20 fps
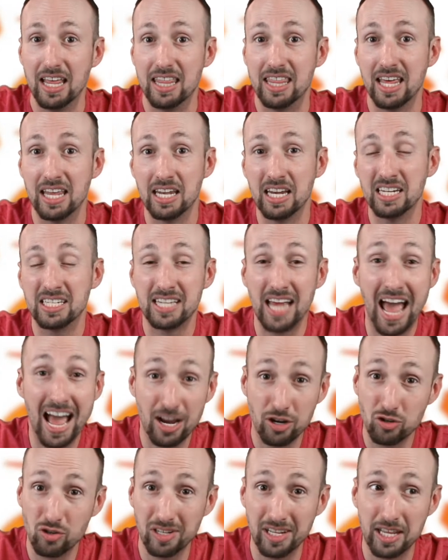then it's
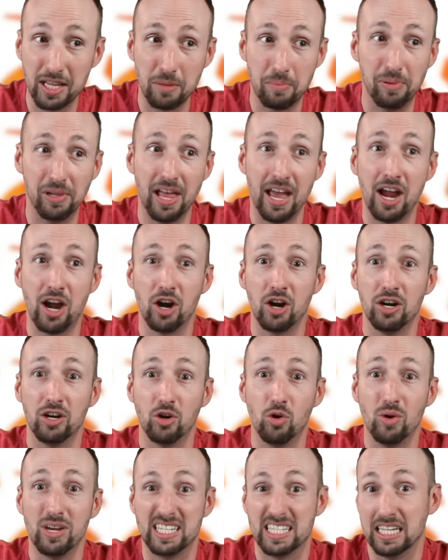actually the player
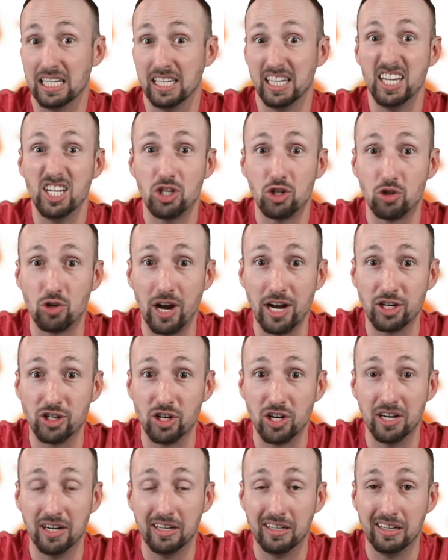who has the least
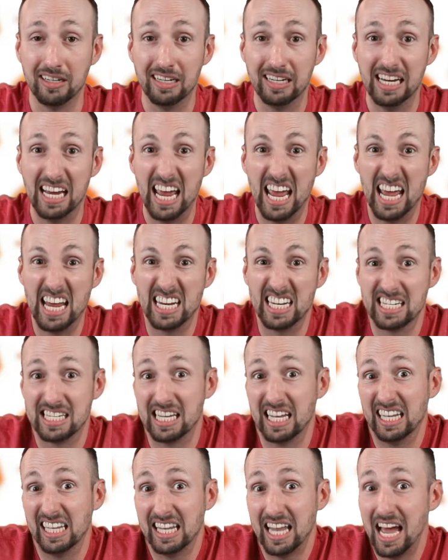treasure and is
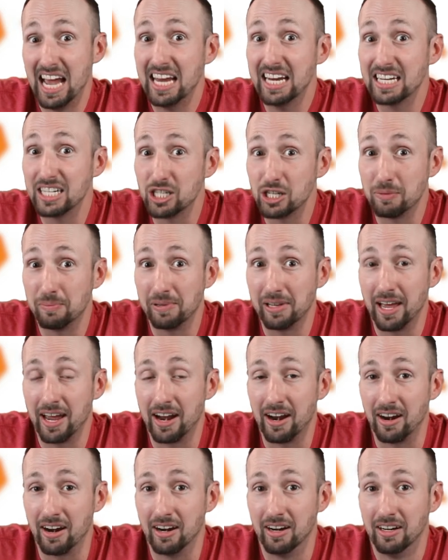the lightest
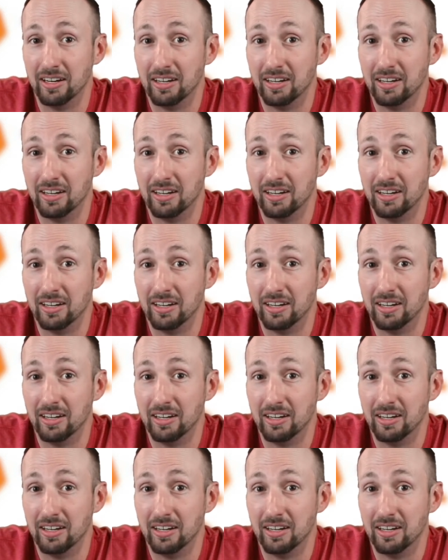player